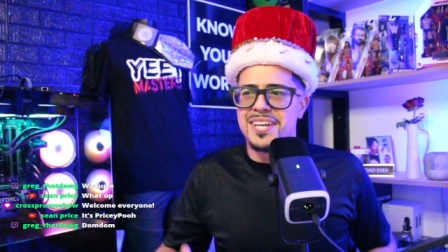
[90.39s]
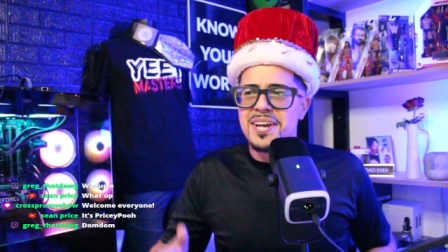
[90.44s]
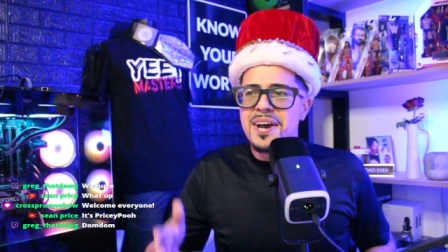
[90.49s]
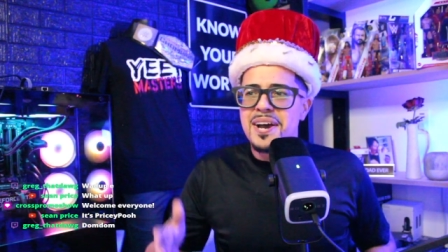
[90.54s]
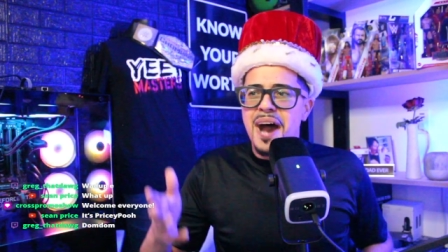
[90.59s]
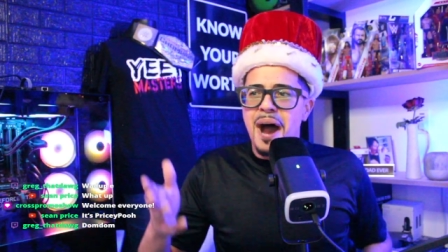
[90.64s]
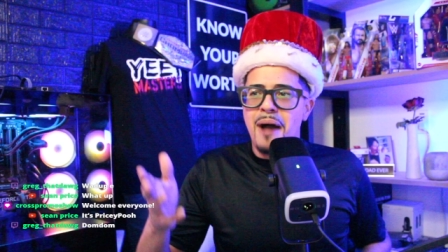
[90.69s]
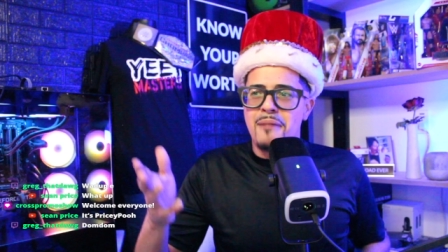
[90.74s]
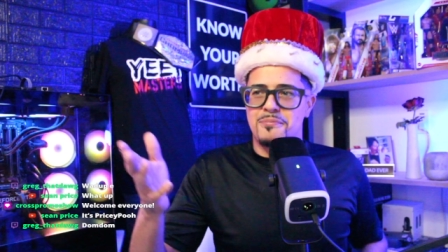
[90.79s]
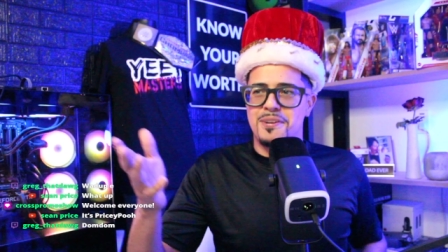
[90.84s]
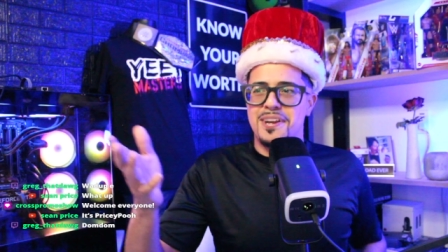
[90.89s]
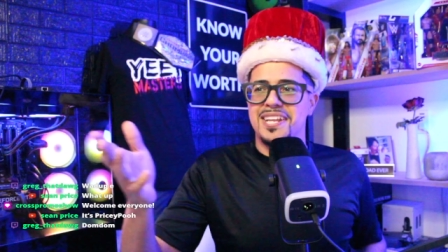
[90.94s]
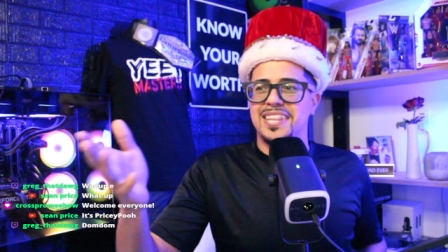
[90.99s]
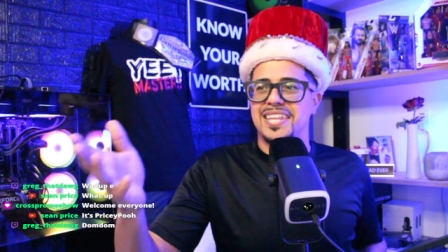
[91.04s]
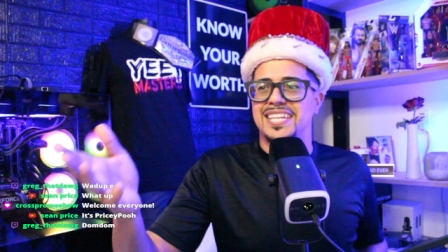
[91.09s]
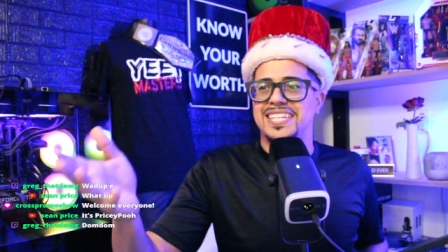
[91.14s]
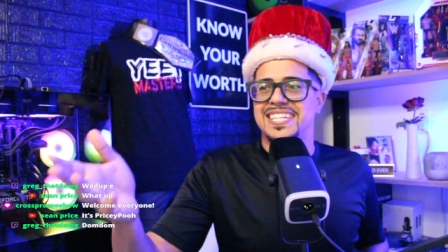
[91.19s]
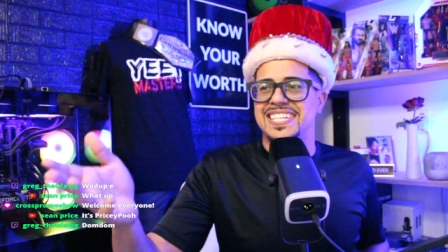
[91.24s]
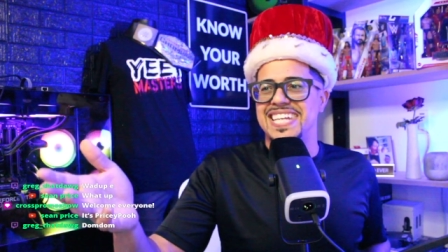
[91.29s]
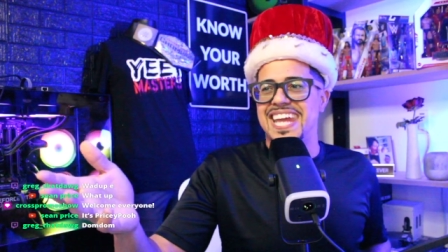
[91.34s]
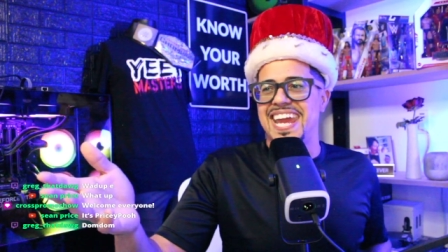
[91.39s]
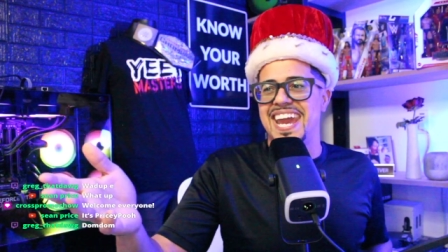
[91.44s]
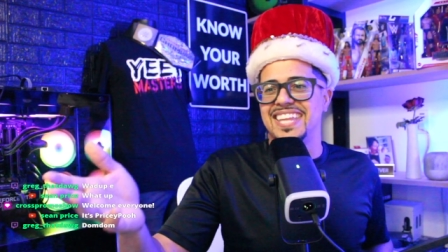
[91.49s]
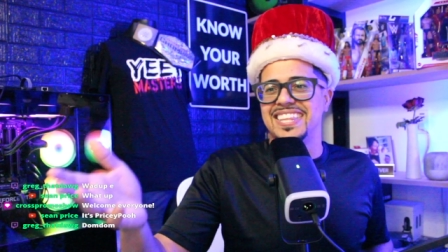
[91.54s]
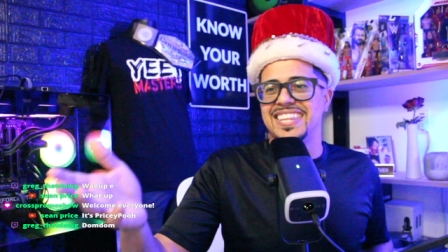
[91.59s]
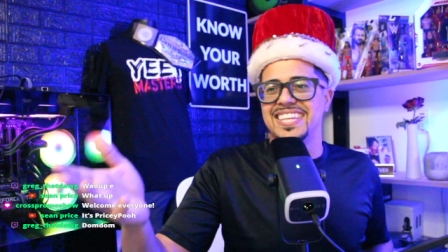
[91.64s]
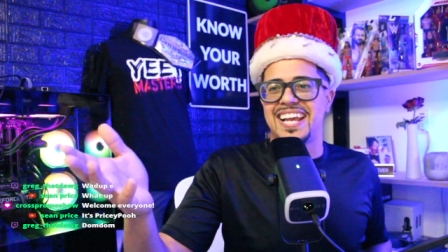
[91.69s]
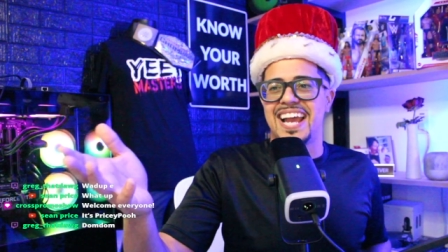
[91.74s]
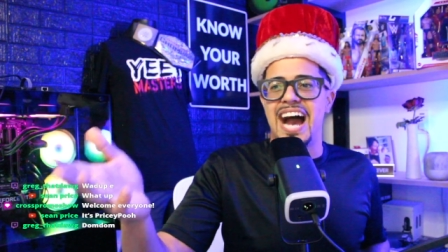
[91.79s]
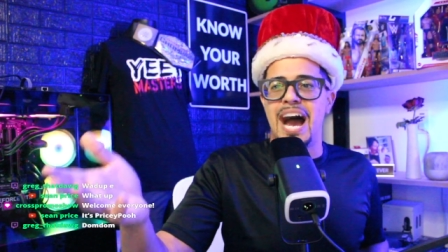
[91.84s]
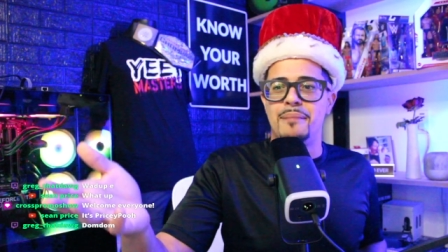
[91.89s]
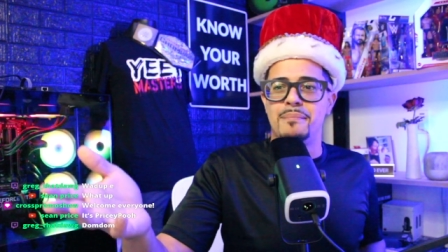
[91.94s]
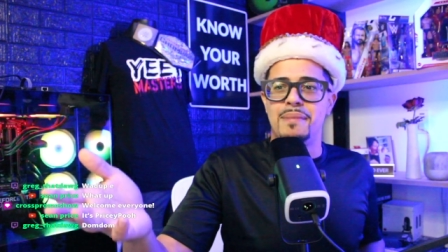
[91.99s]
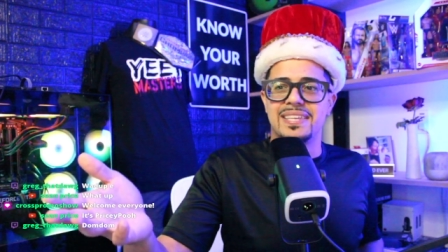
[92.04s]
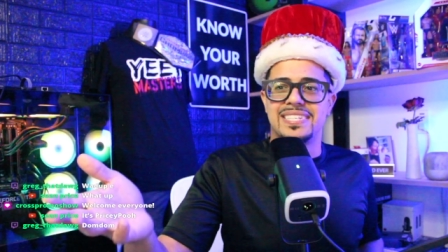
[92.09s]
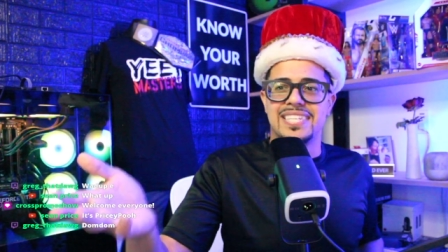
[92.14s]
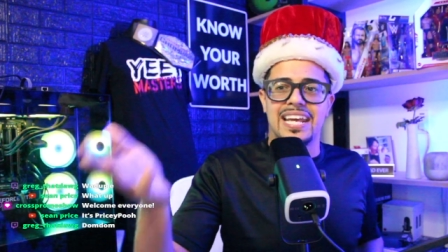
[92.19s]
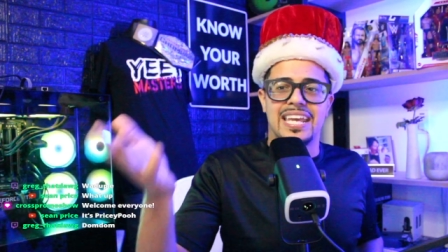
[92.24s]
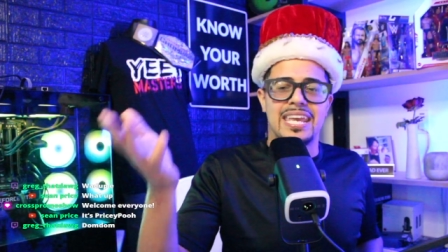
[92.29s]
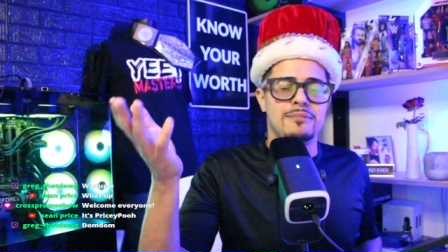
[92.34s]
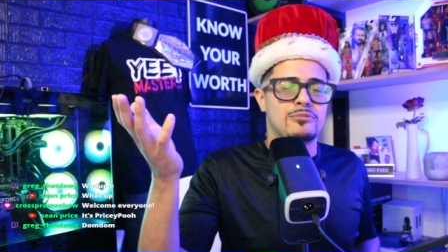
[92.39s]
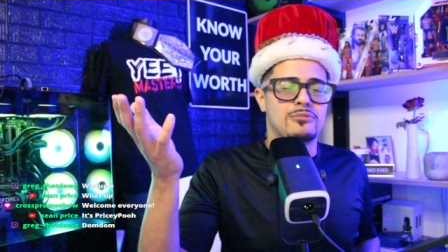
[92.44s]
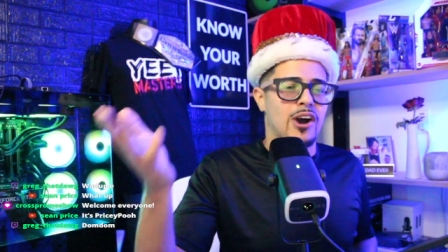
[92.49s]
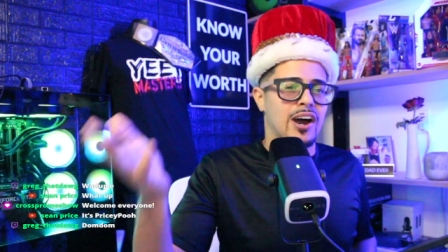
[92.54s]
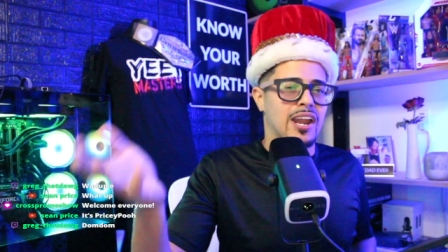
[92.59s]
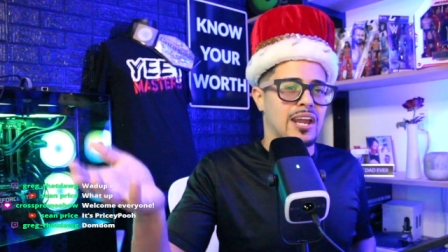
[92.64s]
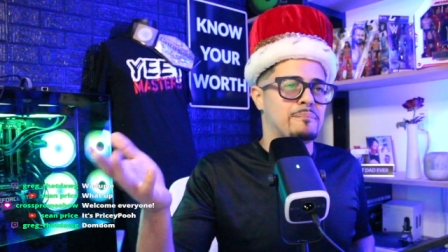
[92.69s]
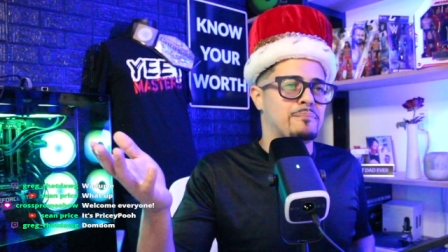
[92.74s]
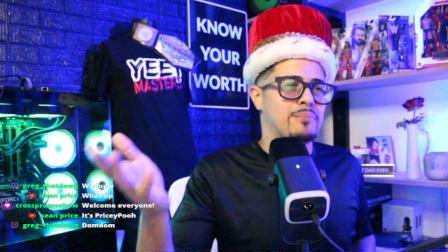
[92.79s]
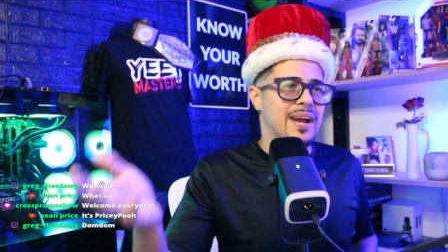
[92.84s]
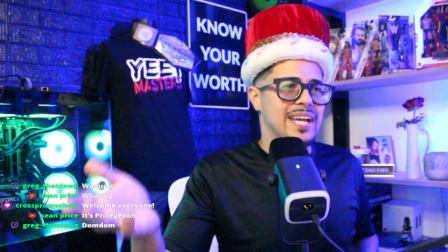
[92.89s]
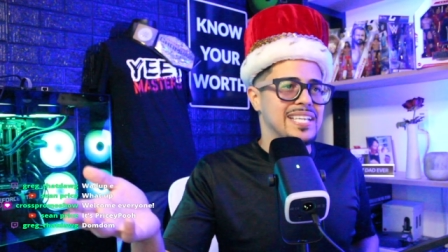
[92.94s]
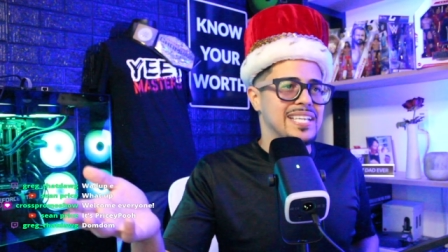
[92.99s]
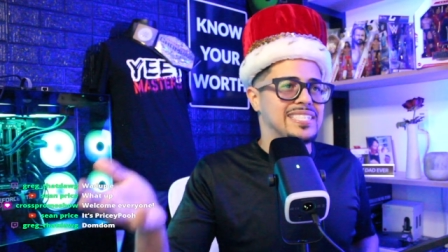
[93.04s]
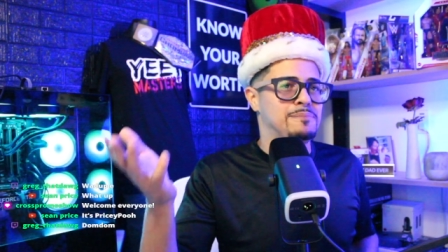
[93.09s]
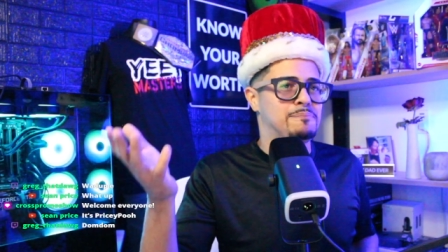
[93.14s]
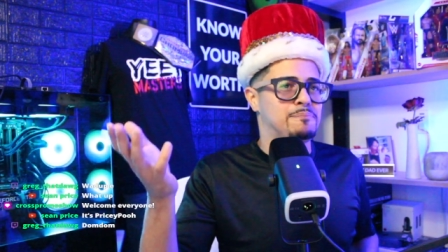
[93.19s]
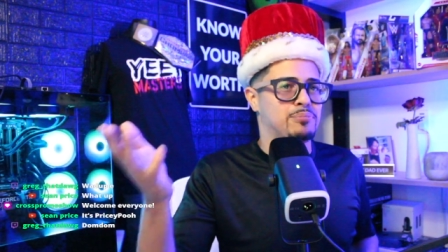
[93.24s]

I'm reading the comments and I keep calling Pricey.